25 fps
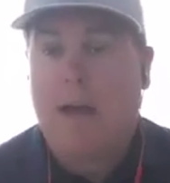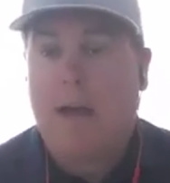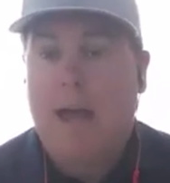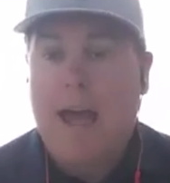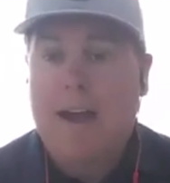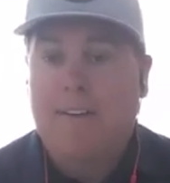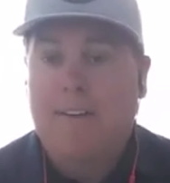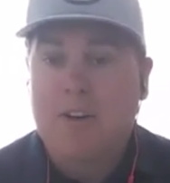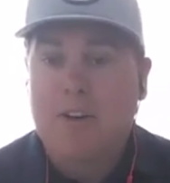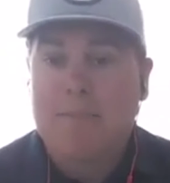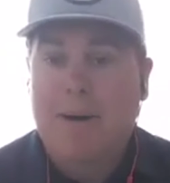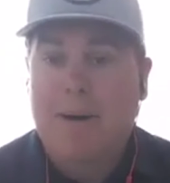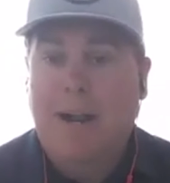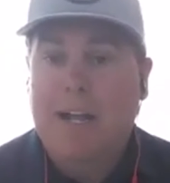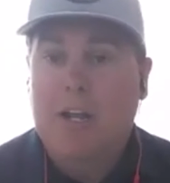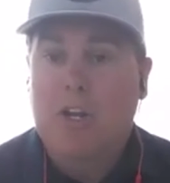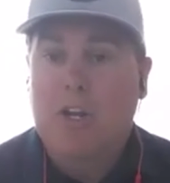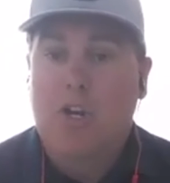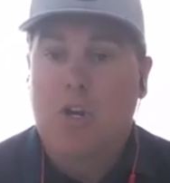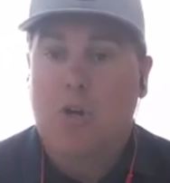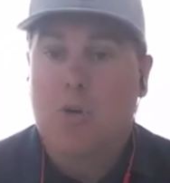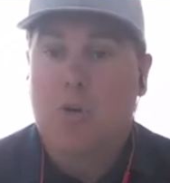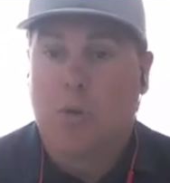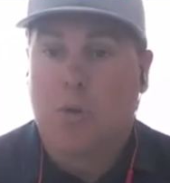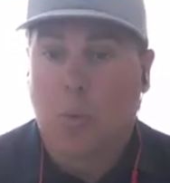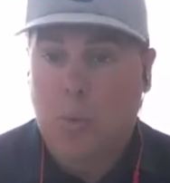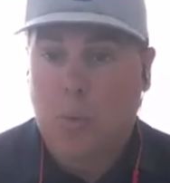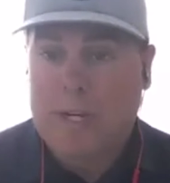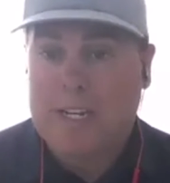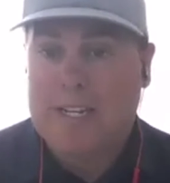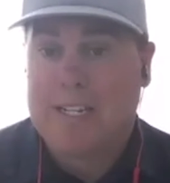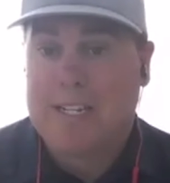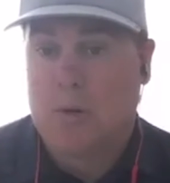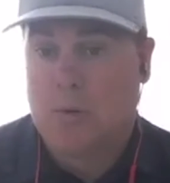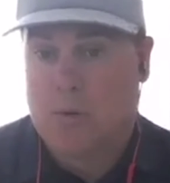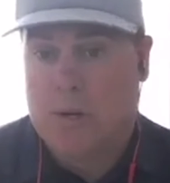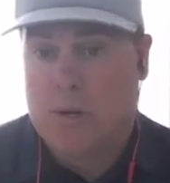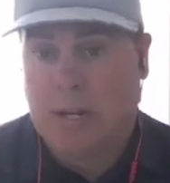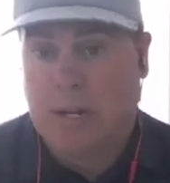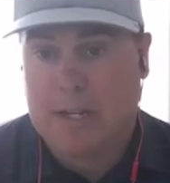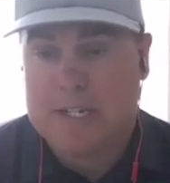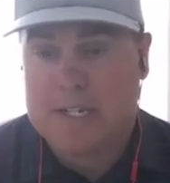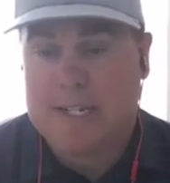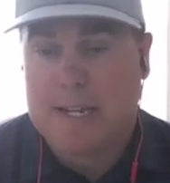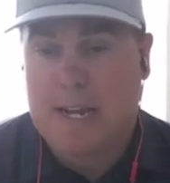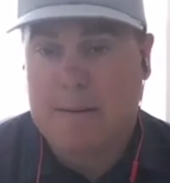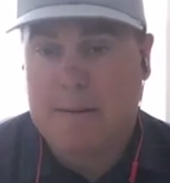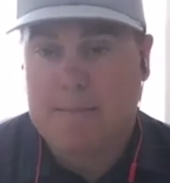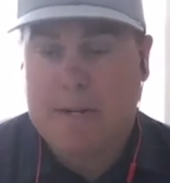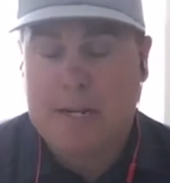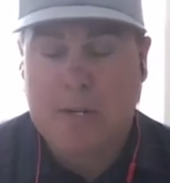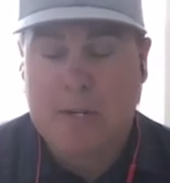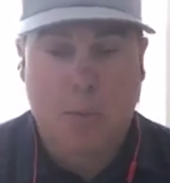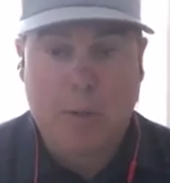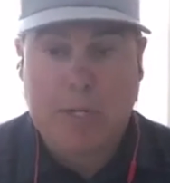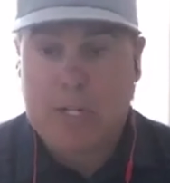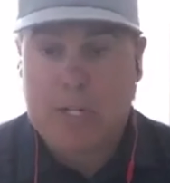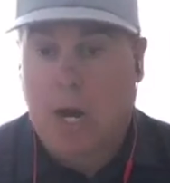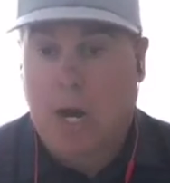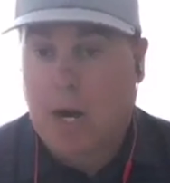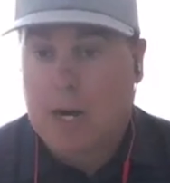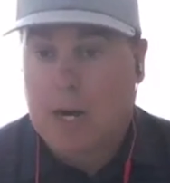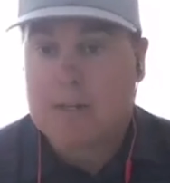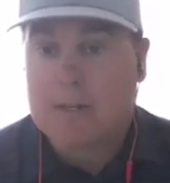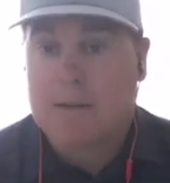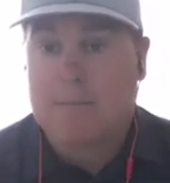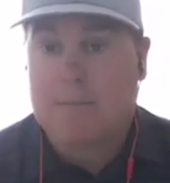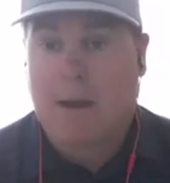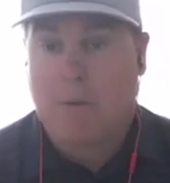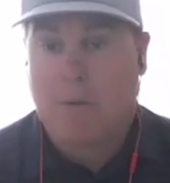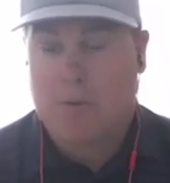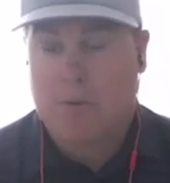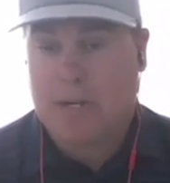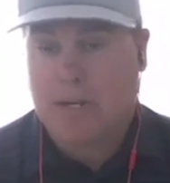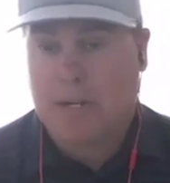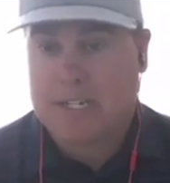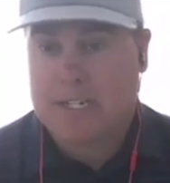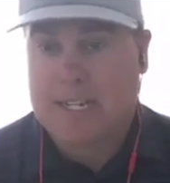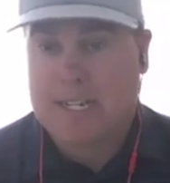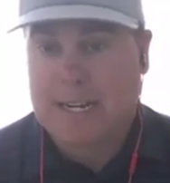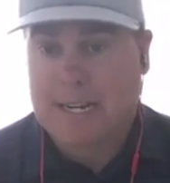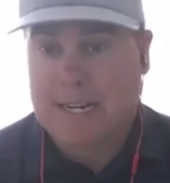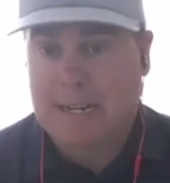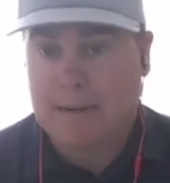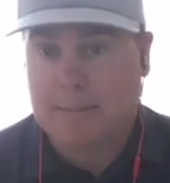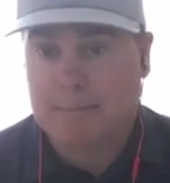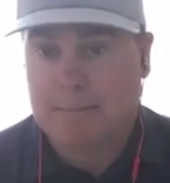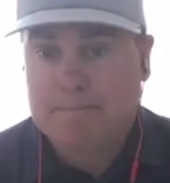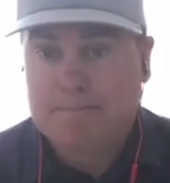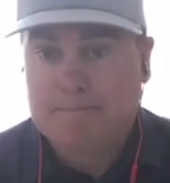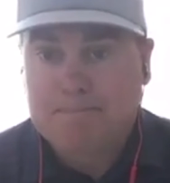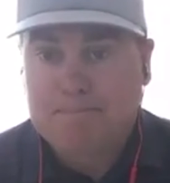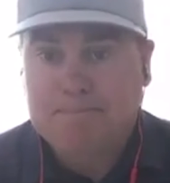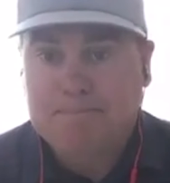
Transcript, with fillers: Everybody knew that we did real estate because we talked about real estate in them,